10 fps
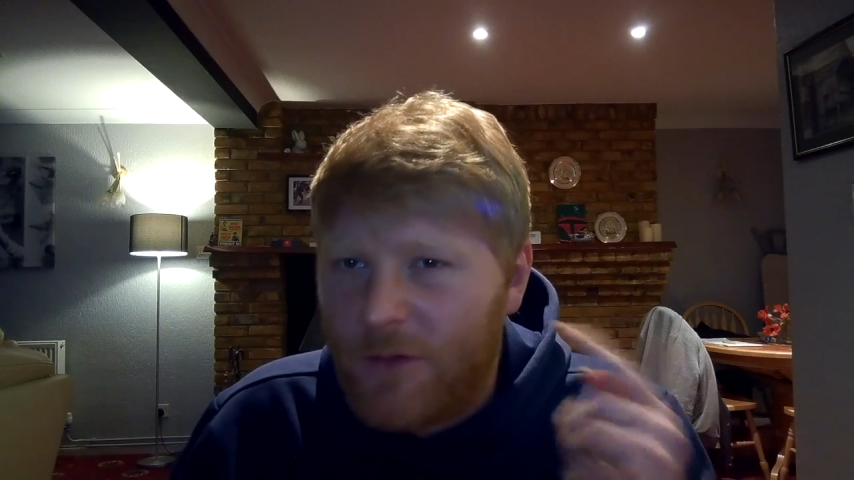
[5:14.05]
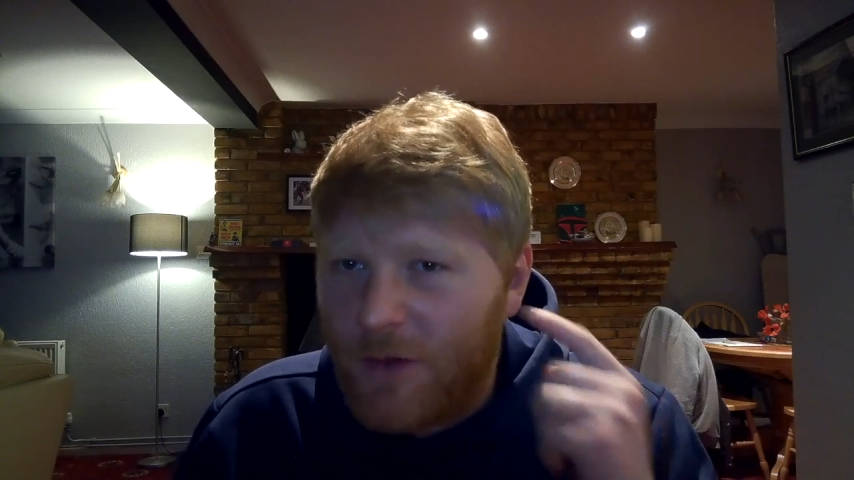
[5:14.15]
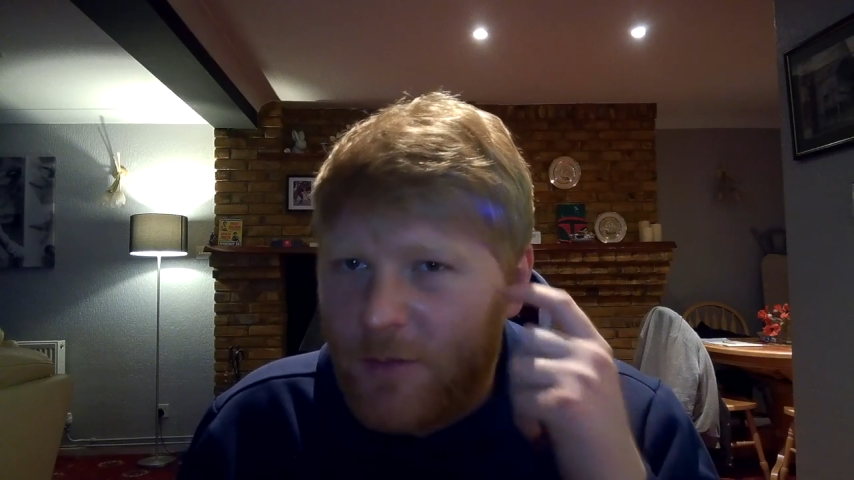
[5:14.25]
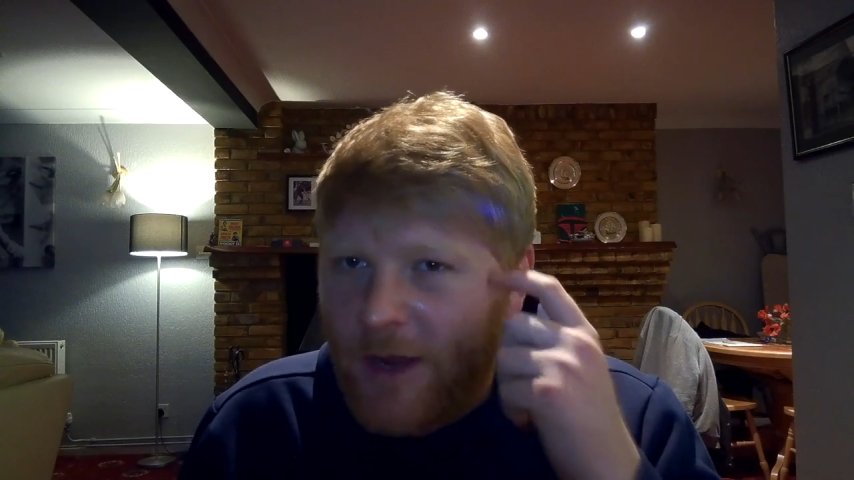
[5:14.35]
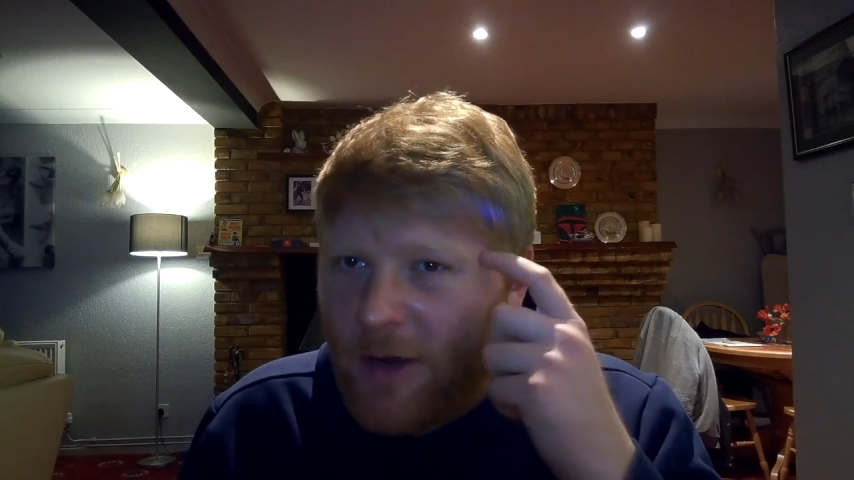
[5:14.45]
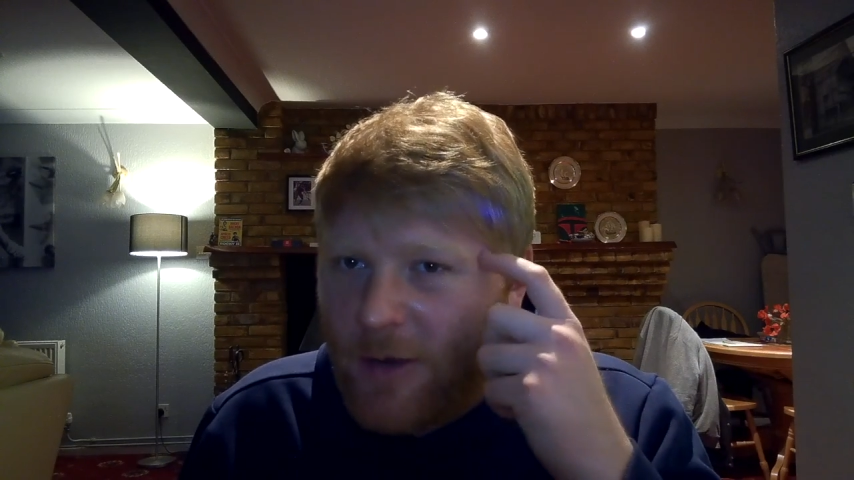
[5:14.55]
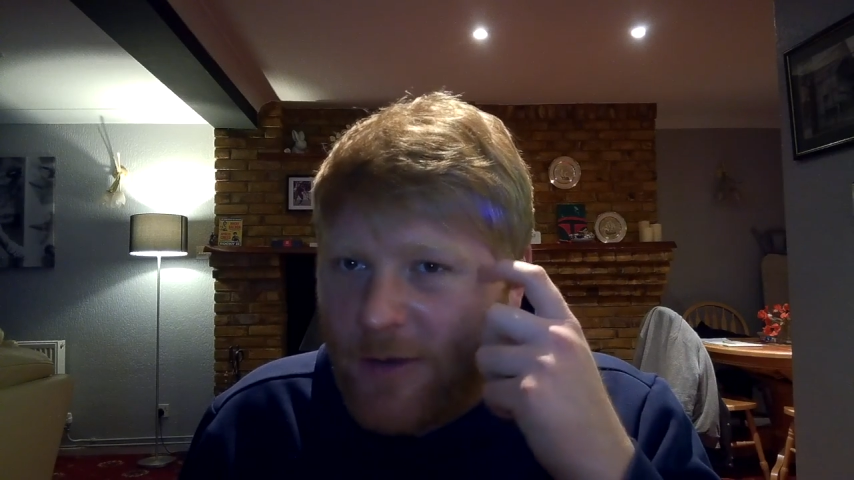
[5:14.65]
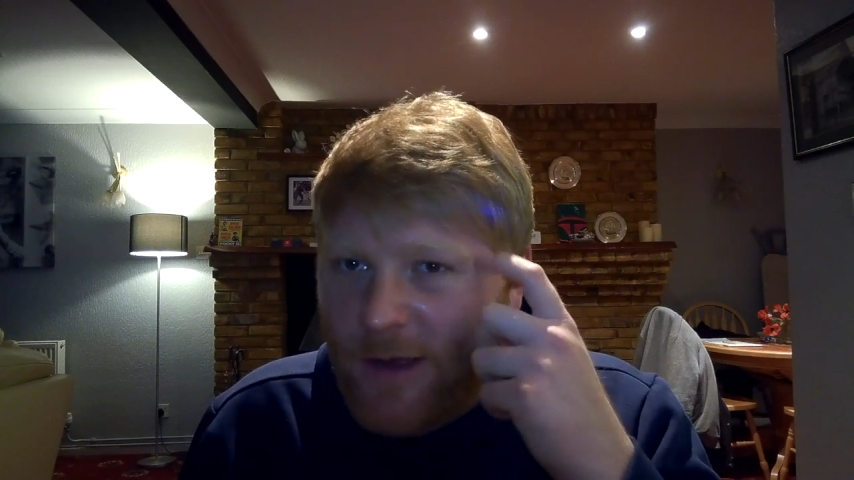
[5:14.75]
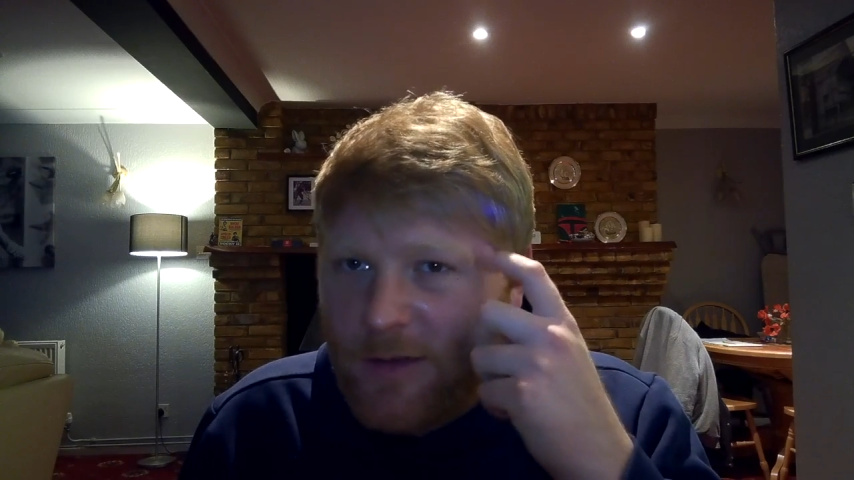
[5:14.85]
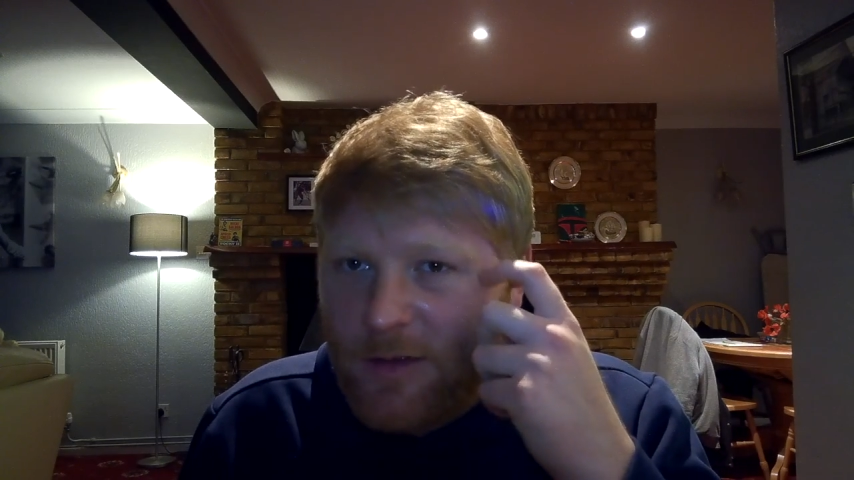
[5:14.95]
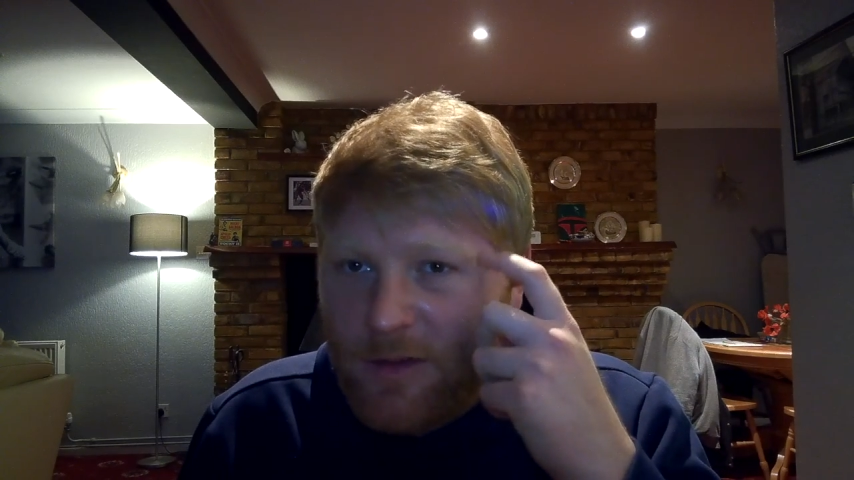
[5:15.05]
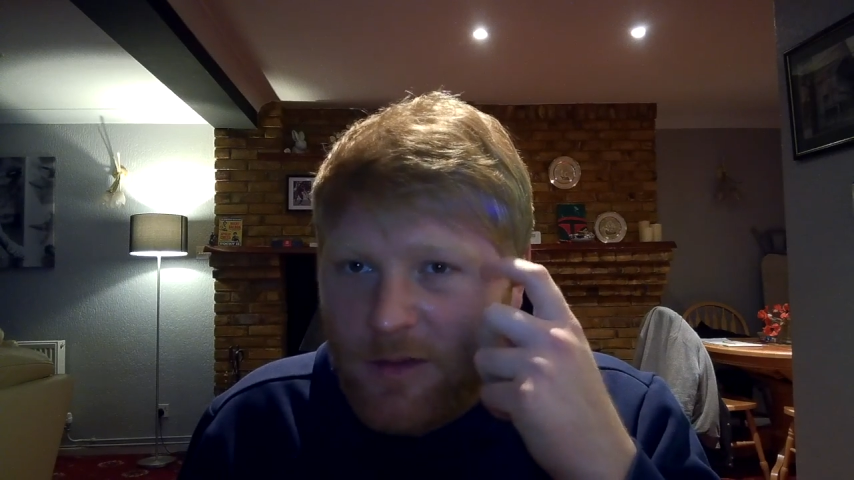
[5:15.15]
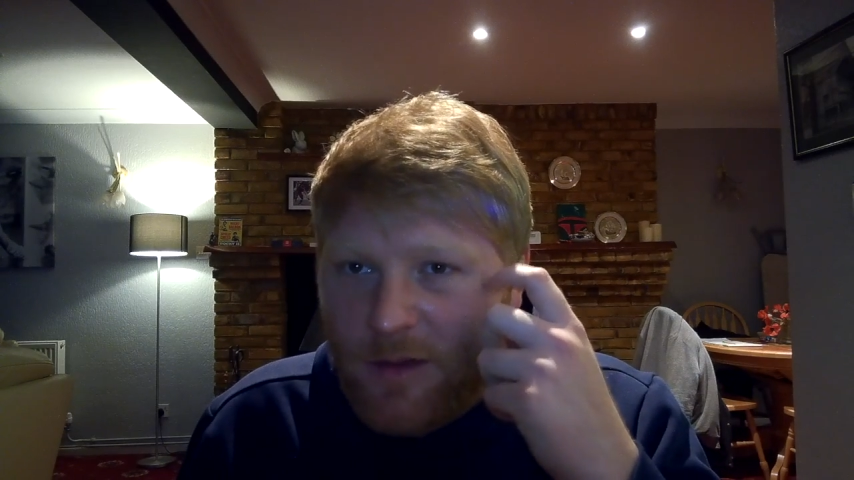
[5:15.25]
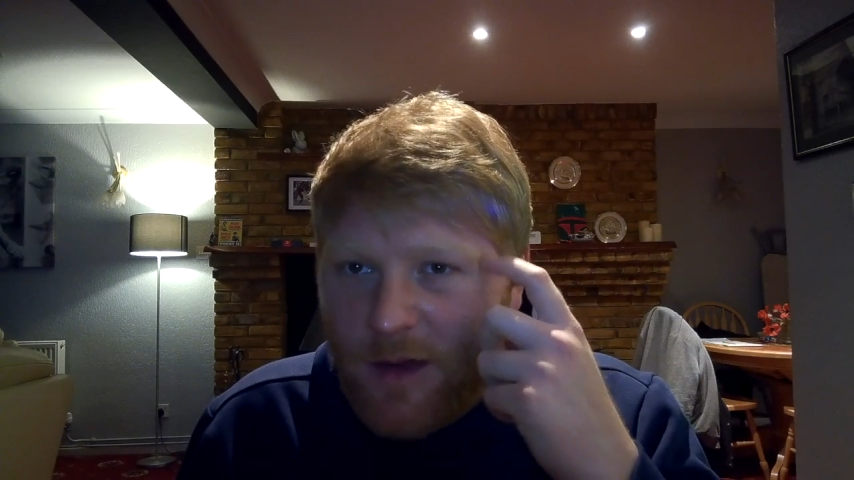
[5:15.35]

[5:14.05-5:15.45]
Didn't make a lot of sense.